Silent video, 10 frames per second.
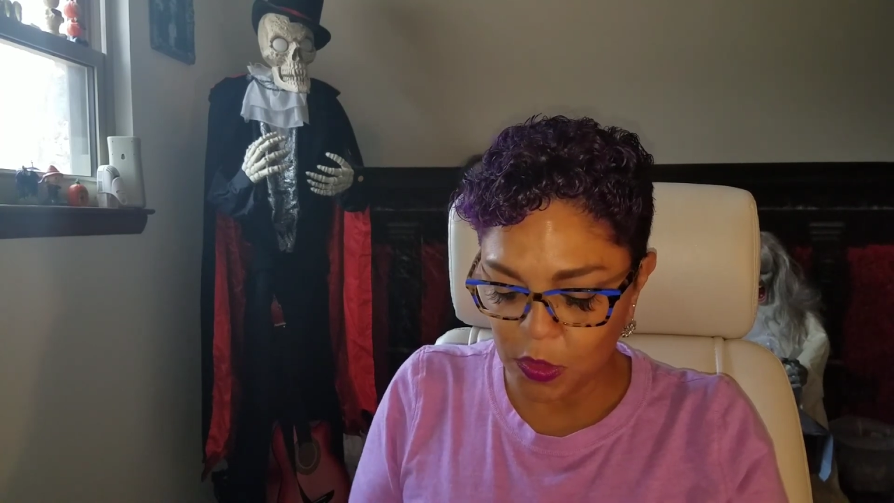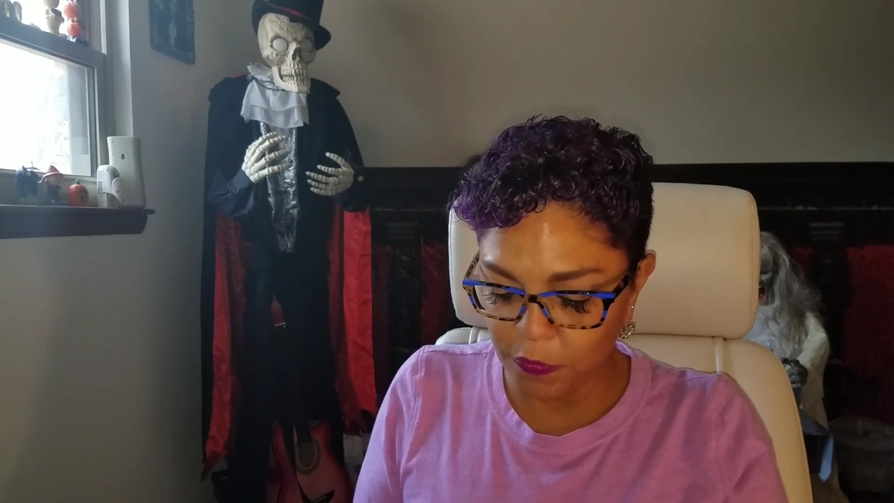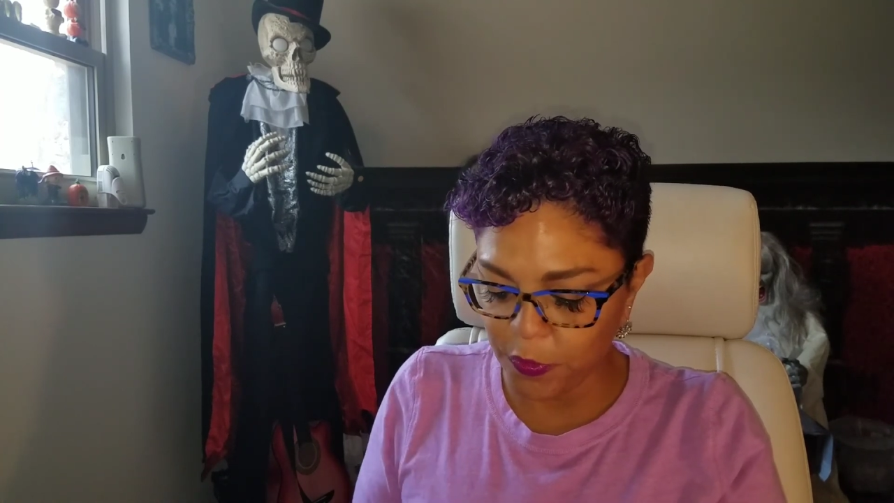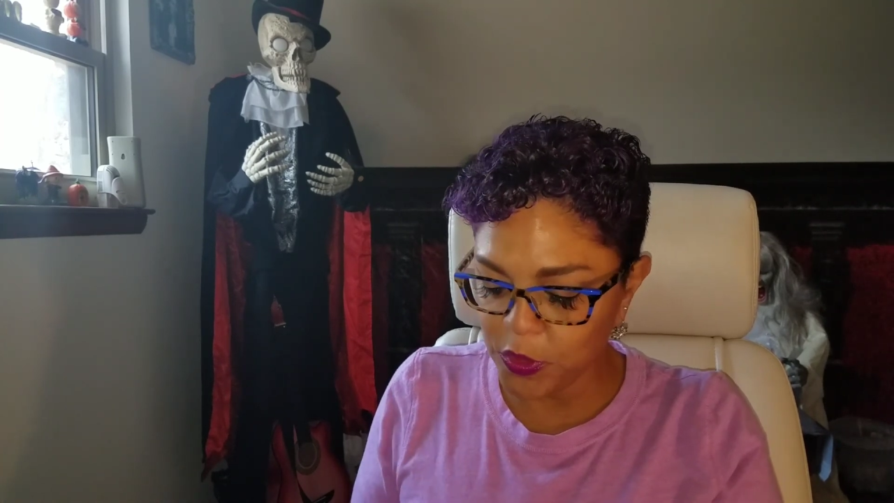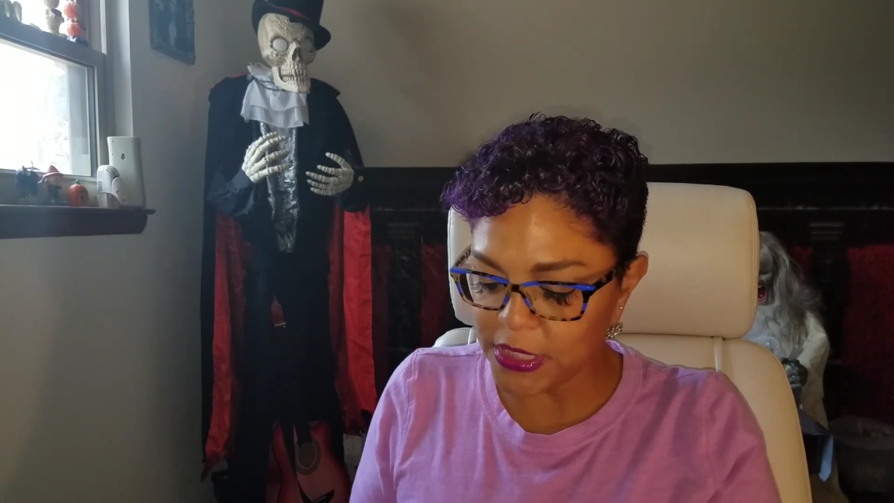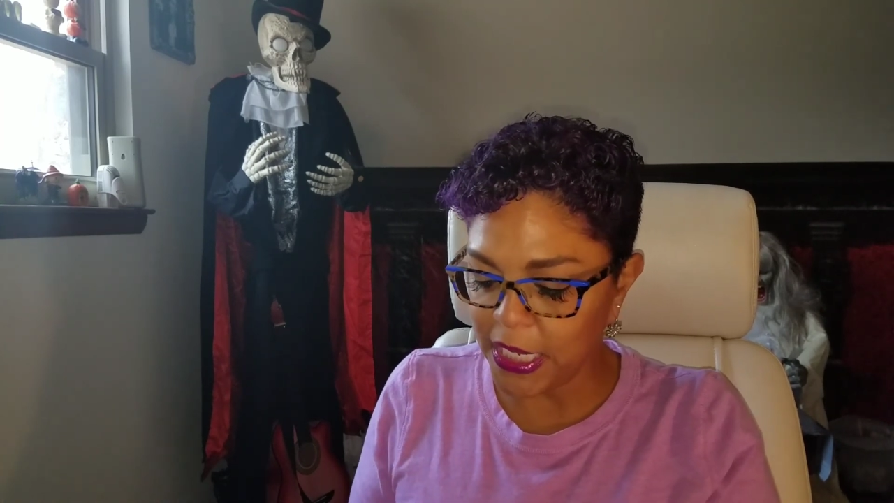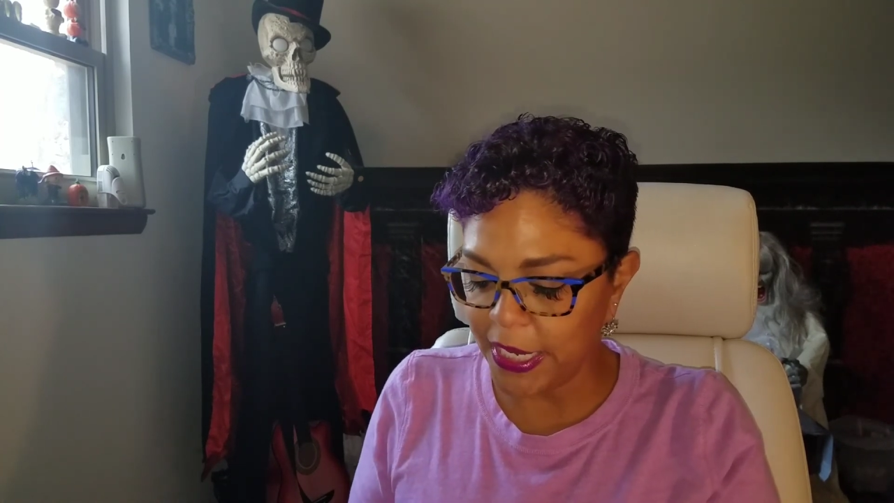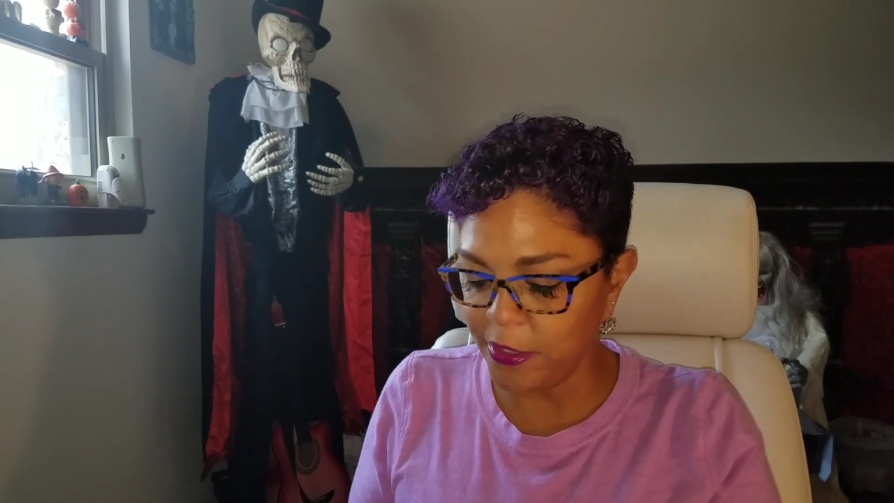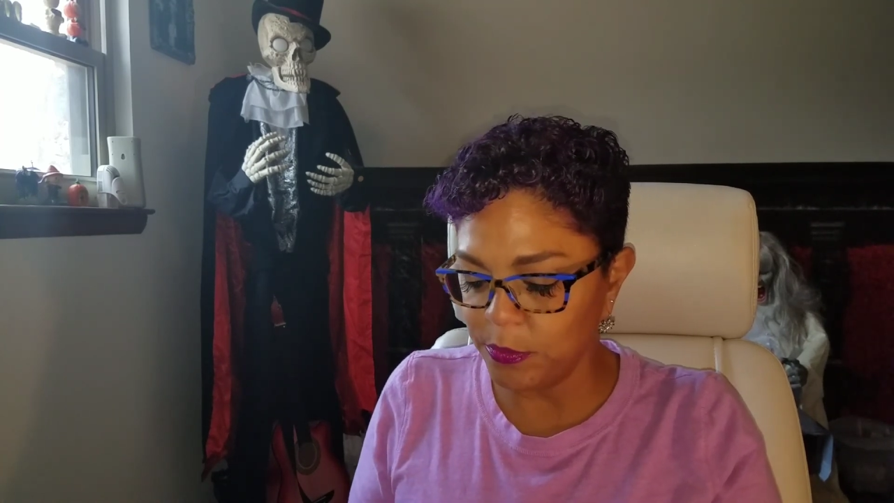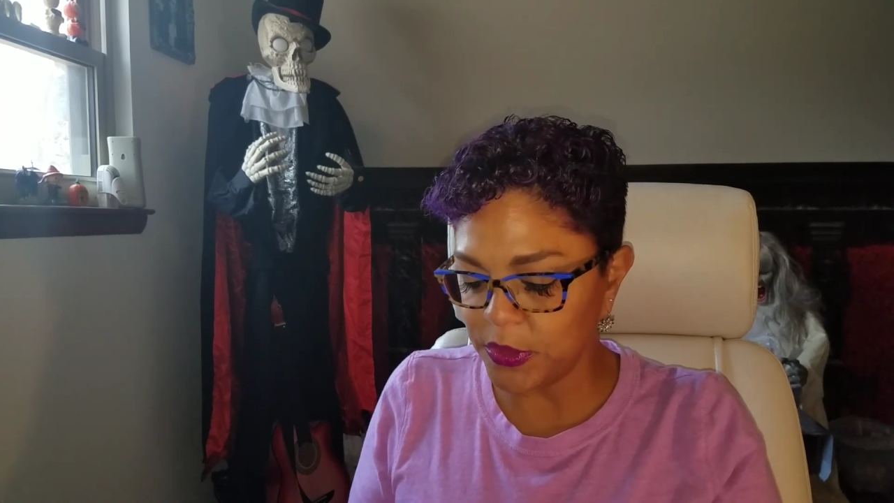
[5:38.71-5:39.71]
The first
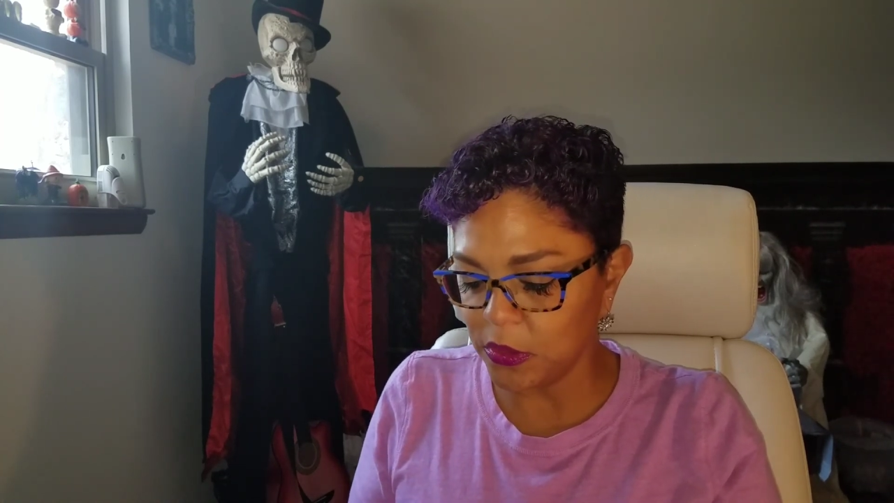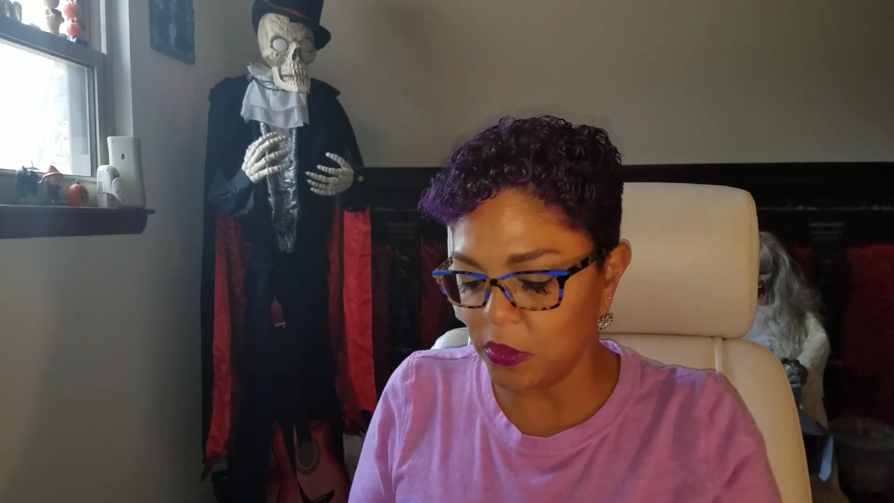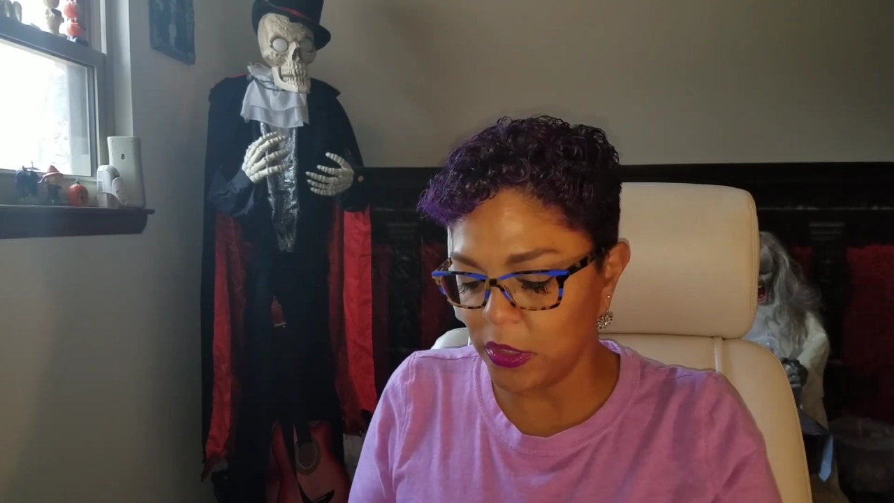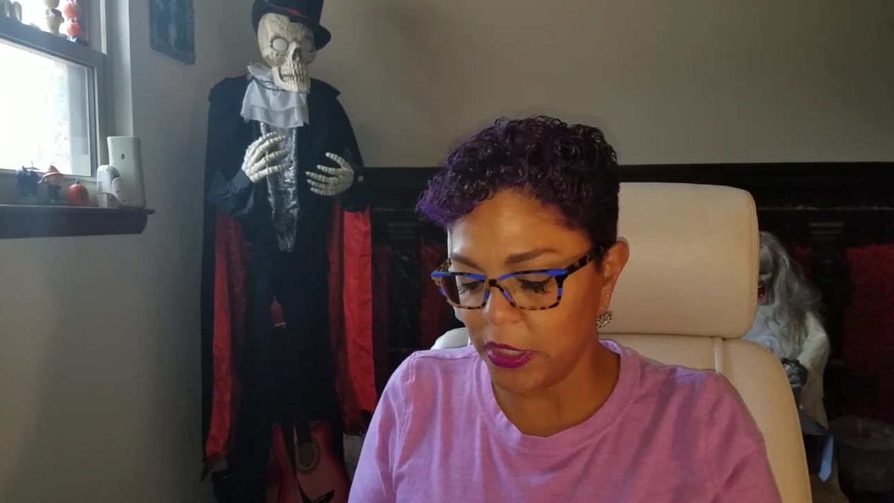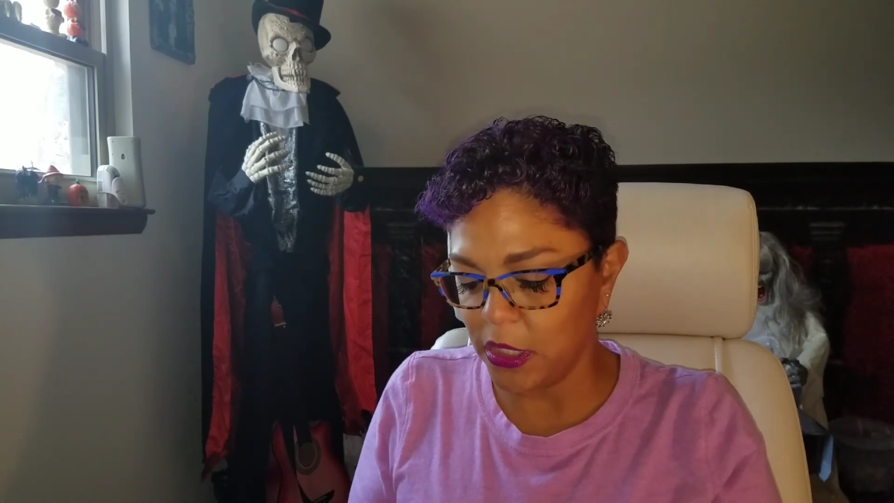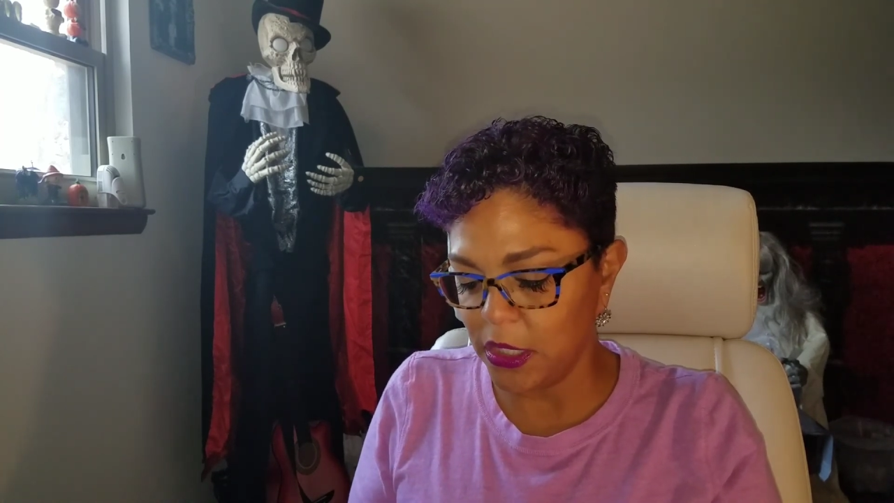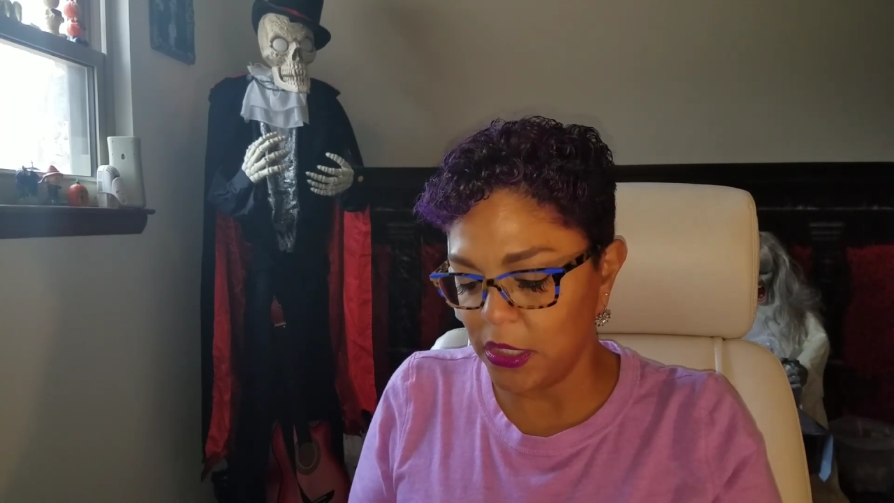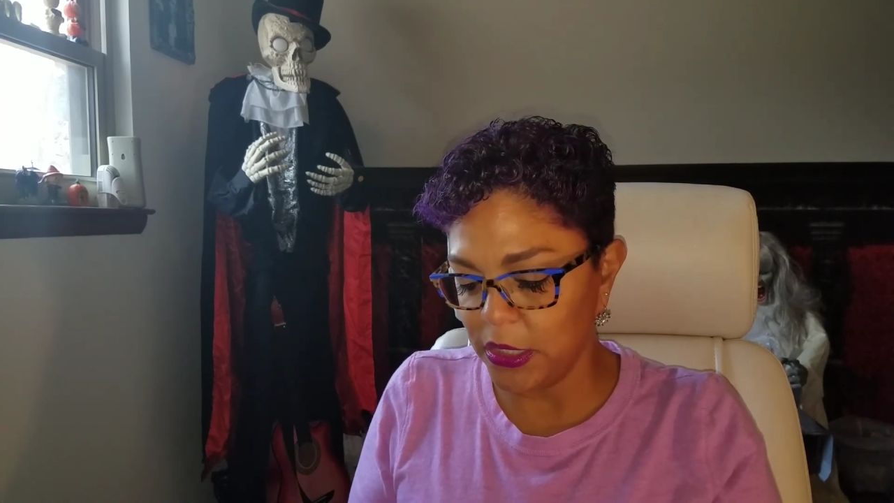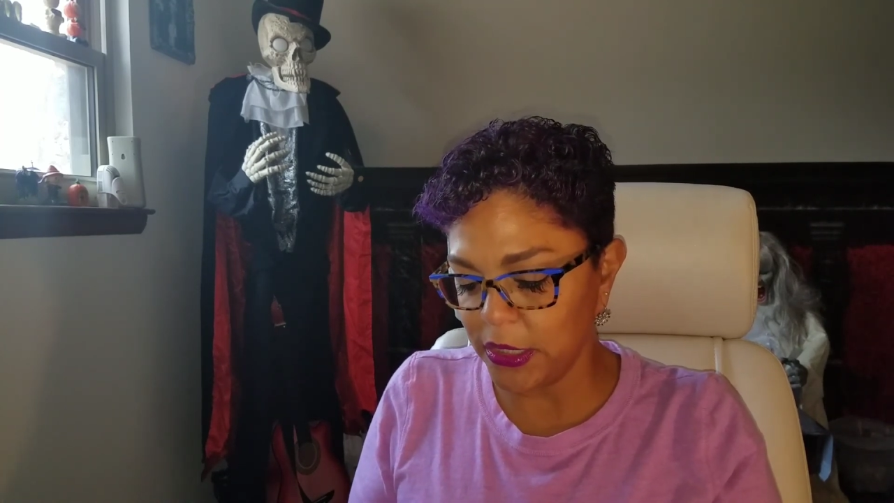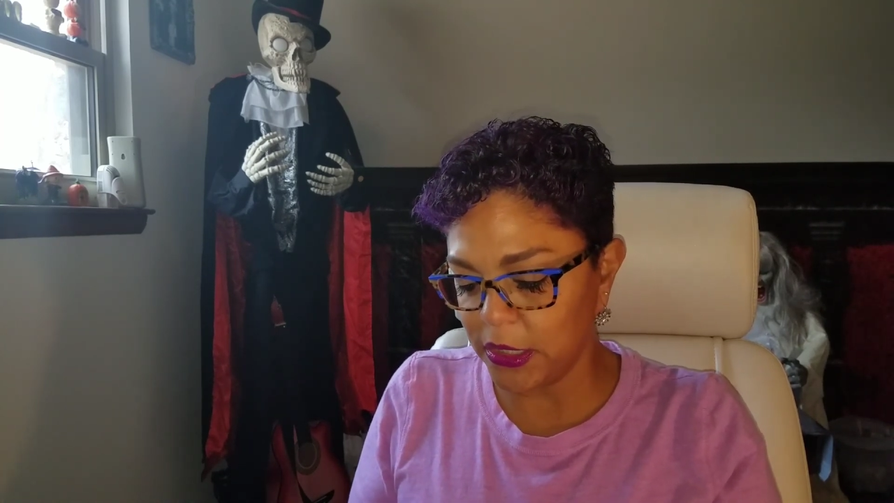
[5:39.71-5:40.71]
items
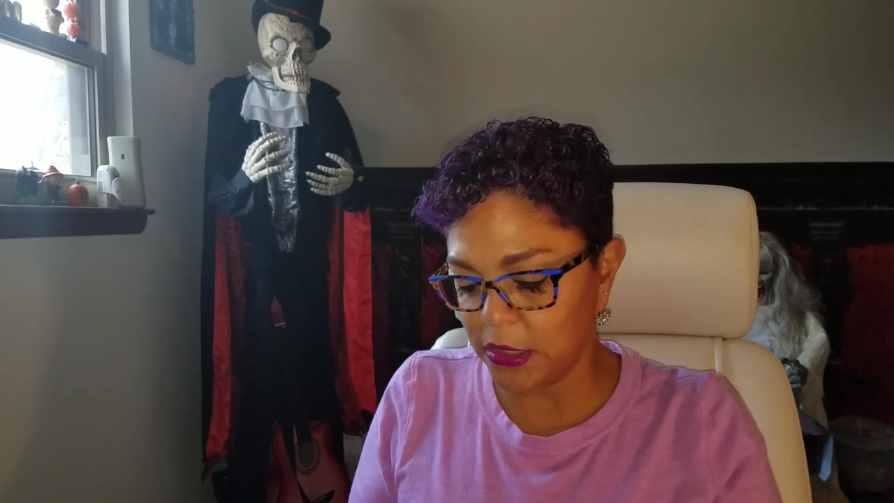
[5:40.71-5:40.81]
are